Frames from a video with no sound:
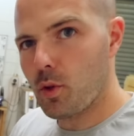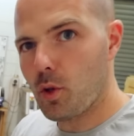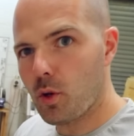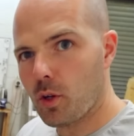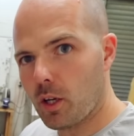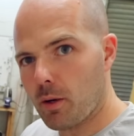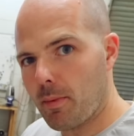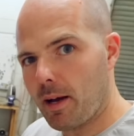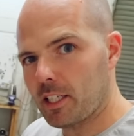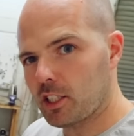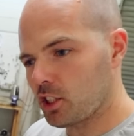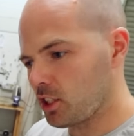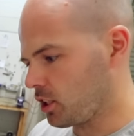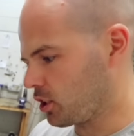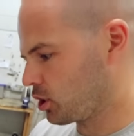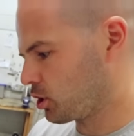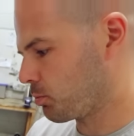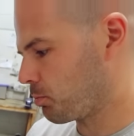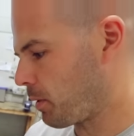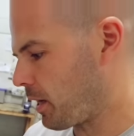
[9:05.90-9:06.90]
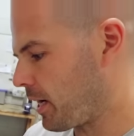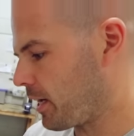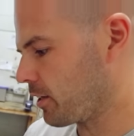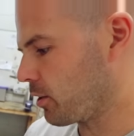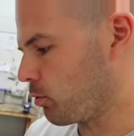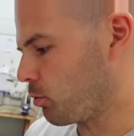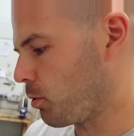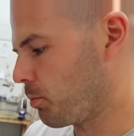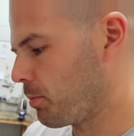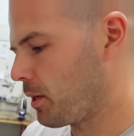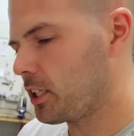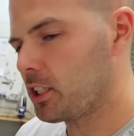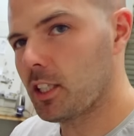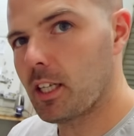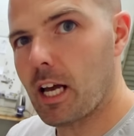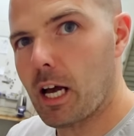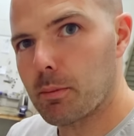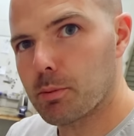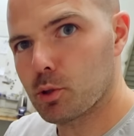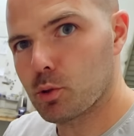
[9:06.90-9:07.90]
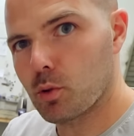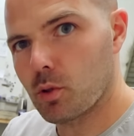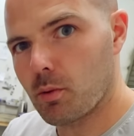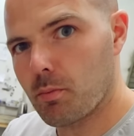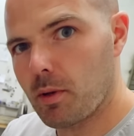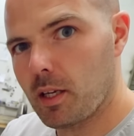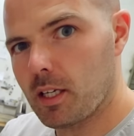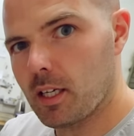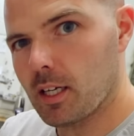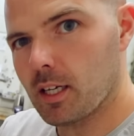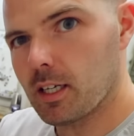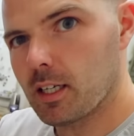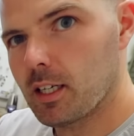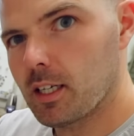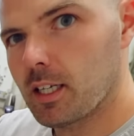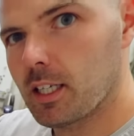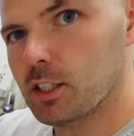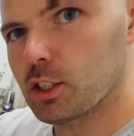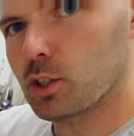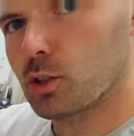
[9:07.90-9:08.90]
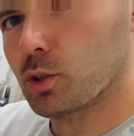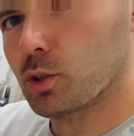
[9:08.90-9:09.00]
you can imagine a spiral. What basically happens with the media is it